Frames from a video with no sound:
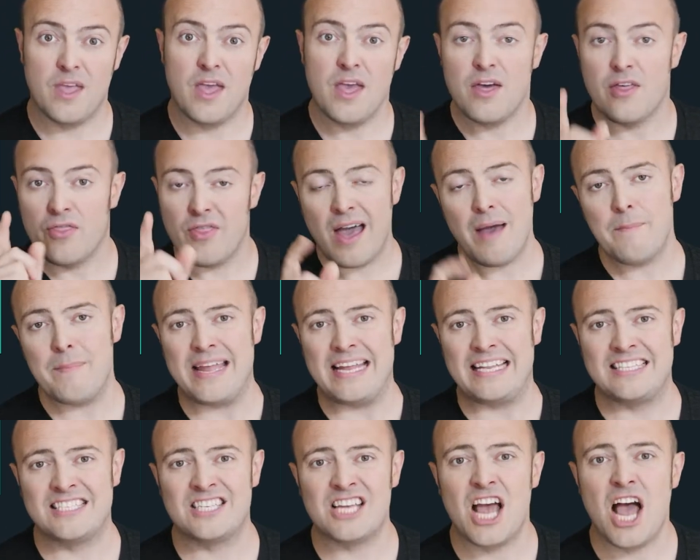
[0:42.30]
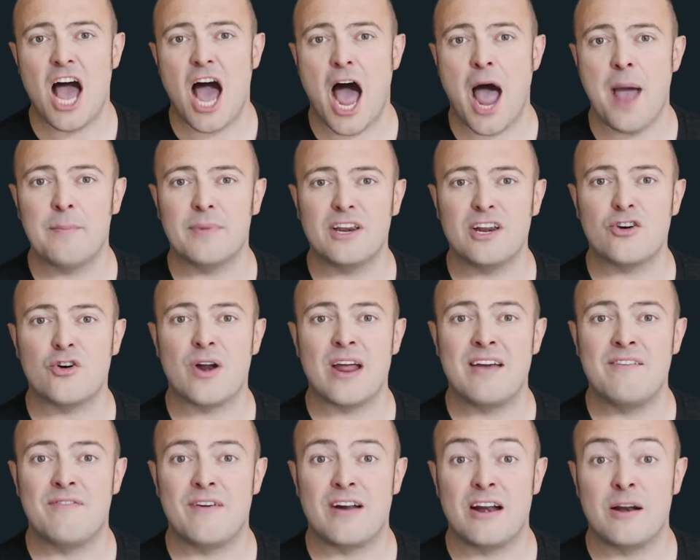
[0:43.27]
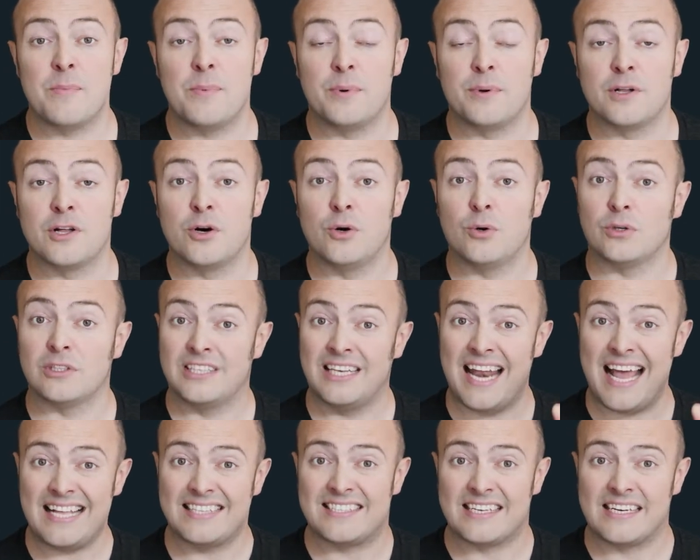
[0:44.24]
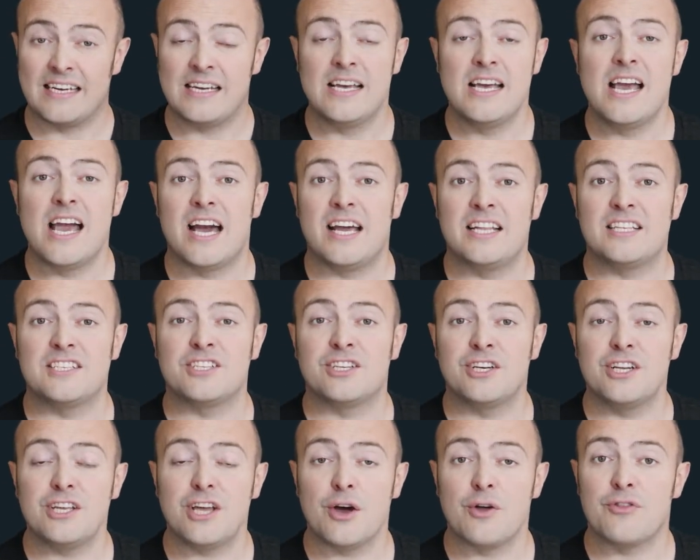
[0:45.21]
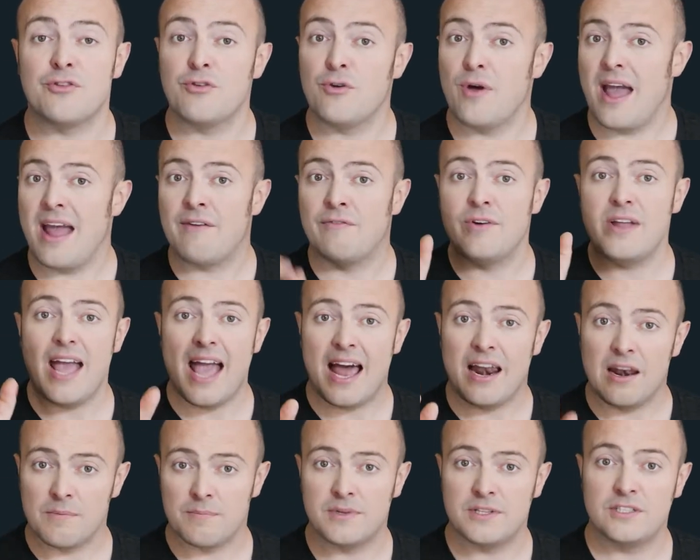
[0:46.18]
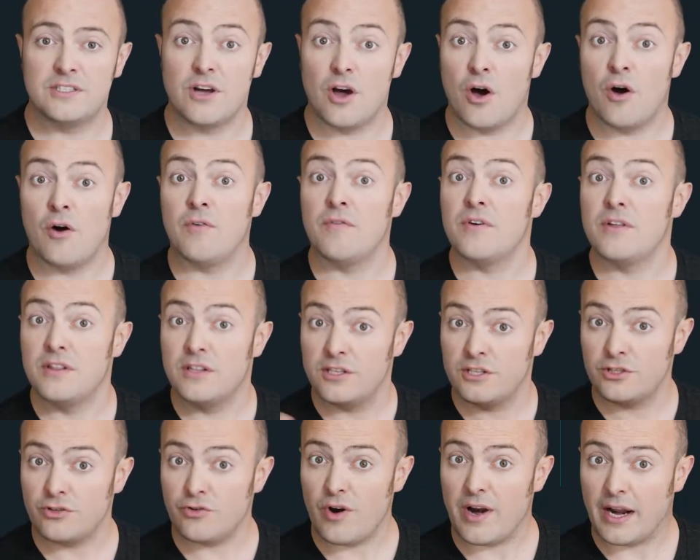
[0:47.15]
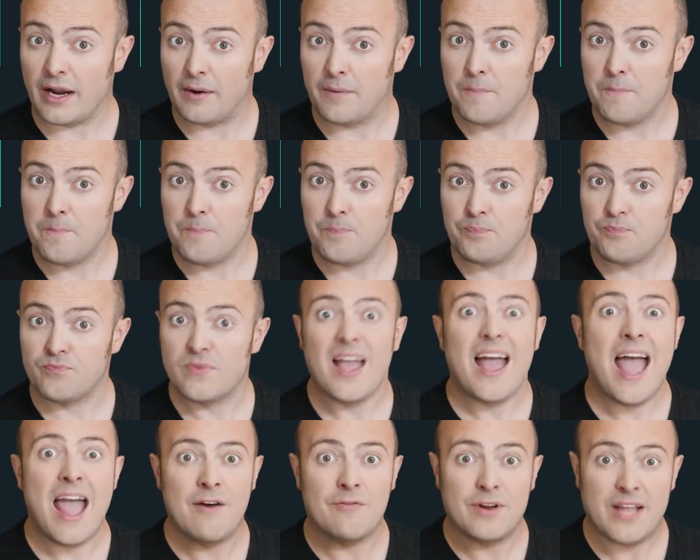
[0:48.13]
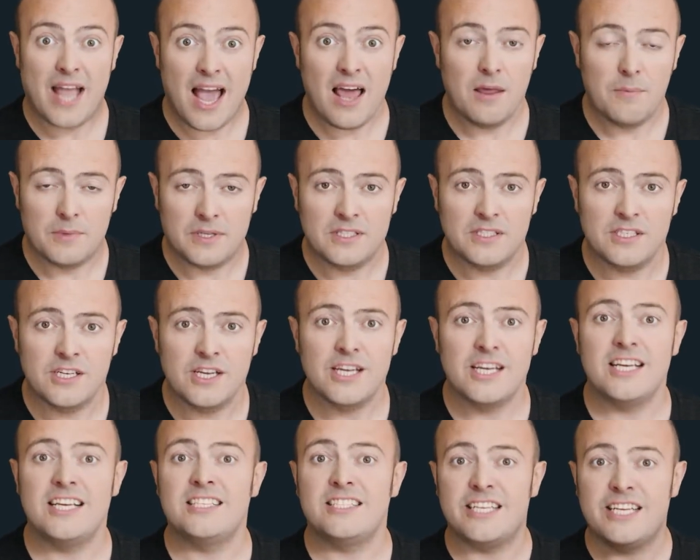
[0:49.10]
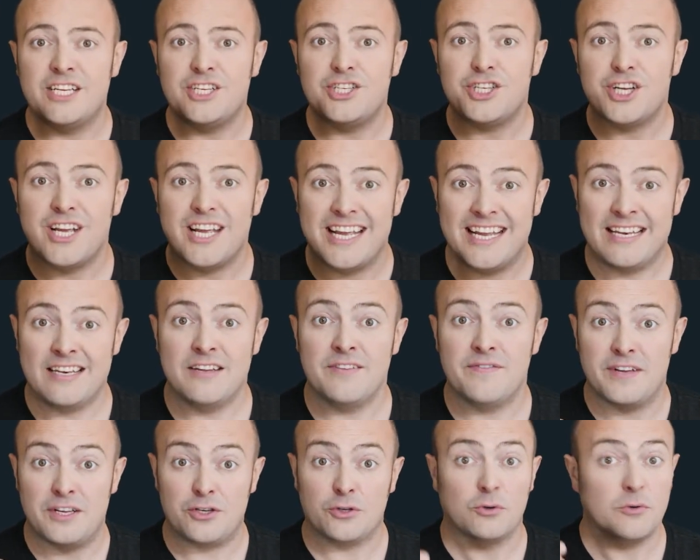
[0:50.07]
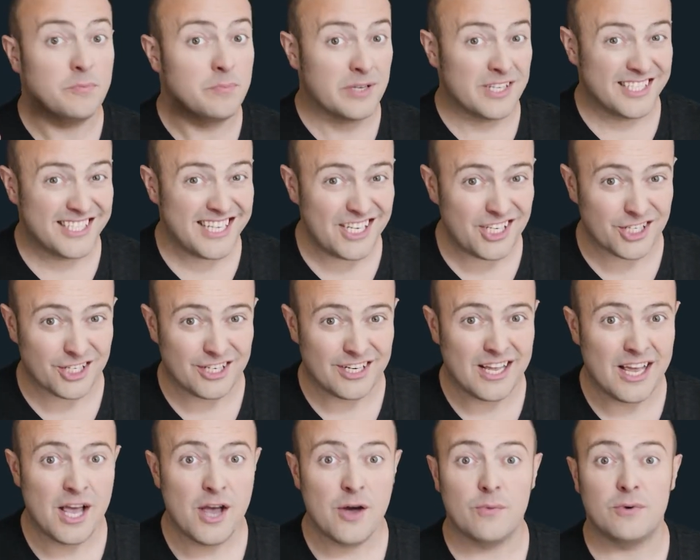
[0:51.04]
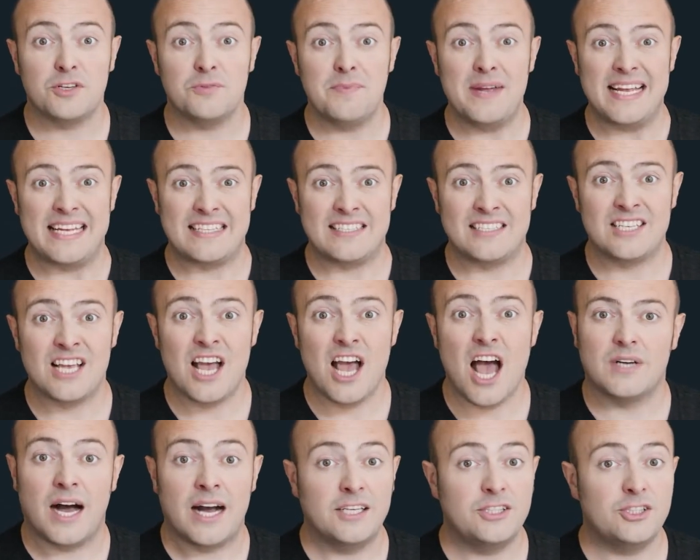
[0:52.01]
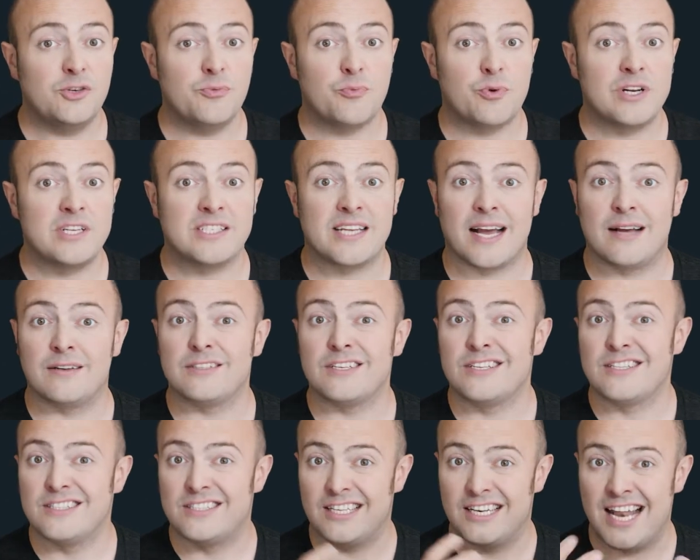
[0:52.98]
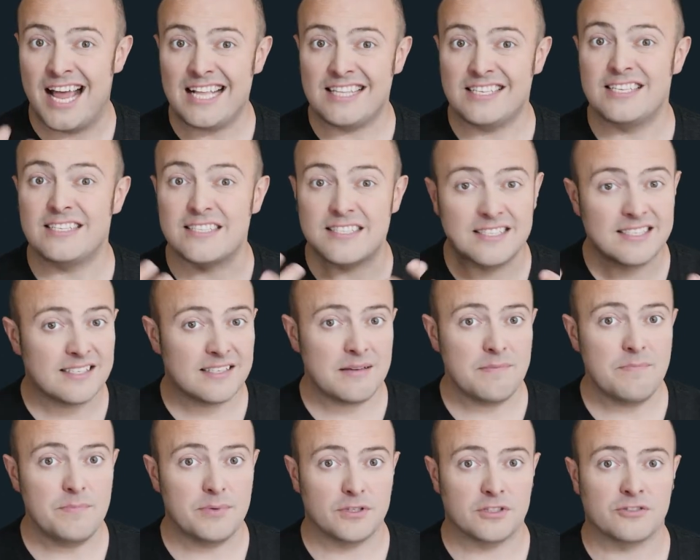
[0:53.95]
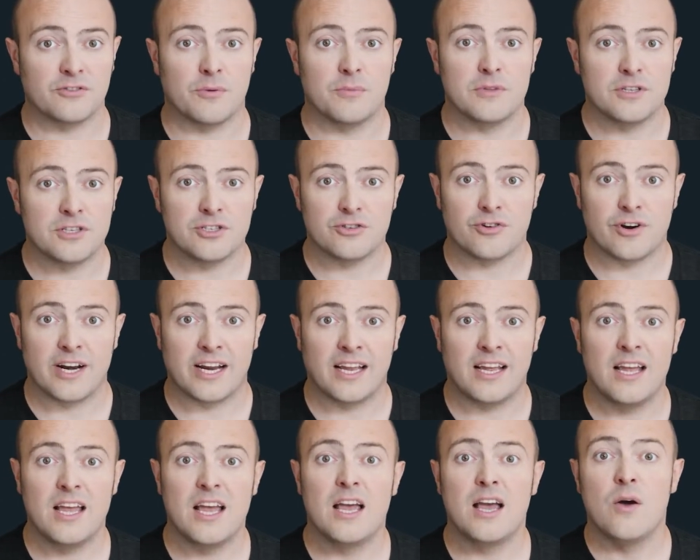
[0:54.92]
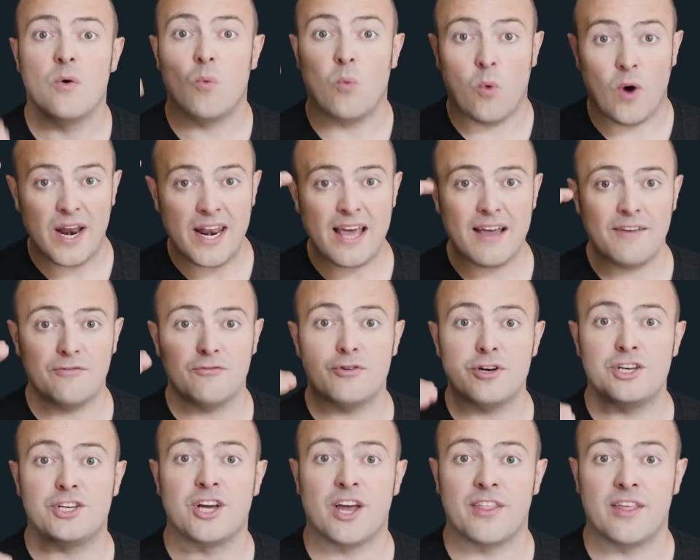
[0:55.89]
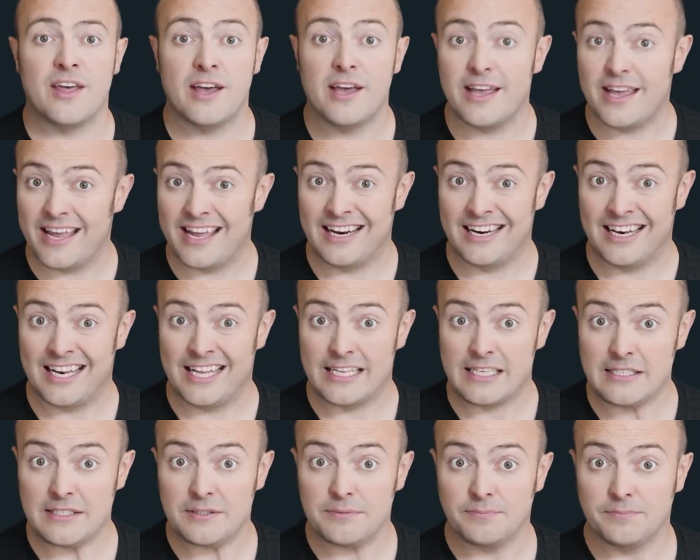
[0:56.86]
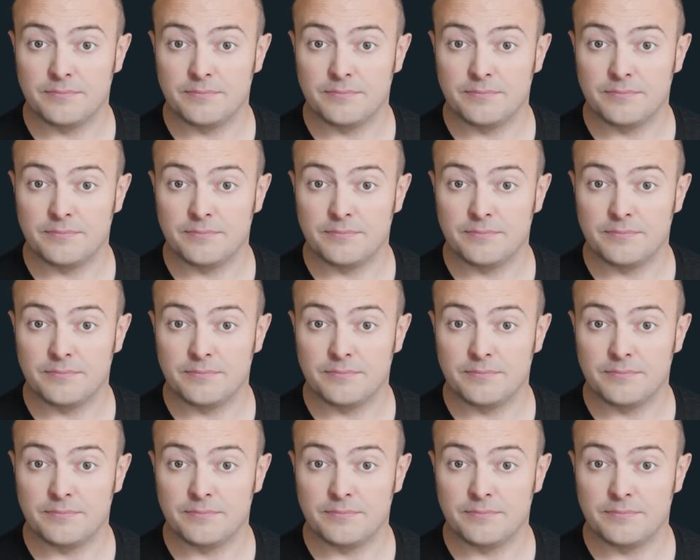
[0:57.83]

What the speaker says: That means I'm going to create a variable called letter, and it's going to go through every element of the string. Every element is each individual position, which means I should print out the letters and symbols from the string, one after each other in a list.